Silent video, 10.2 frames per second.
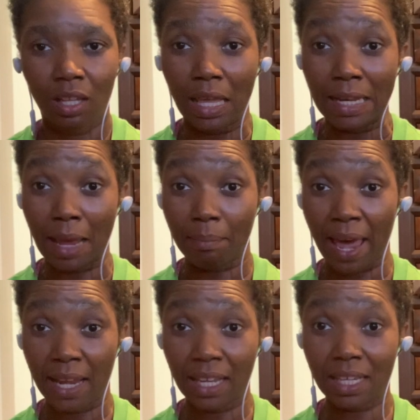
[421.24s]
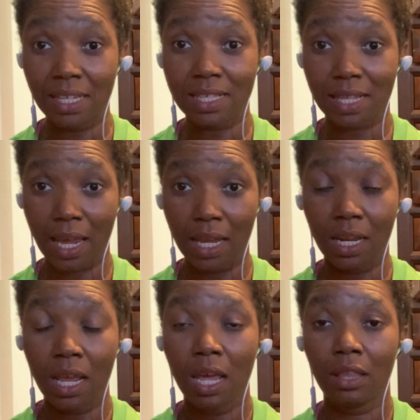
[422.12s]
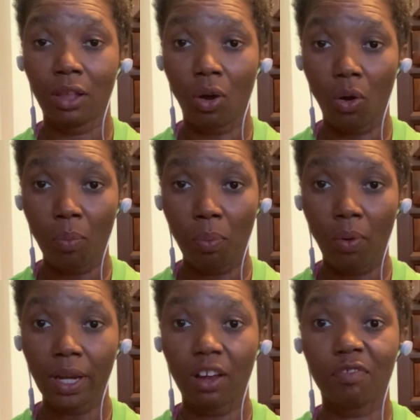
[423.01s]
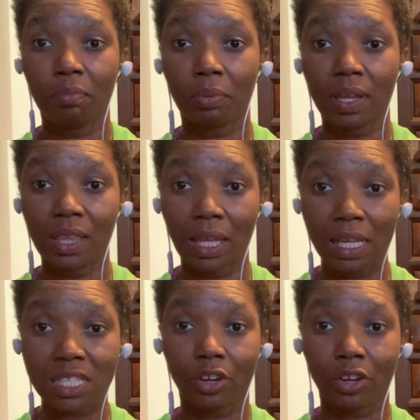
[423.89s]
in that panicky state. The whole point of breathing is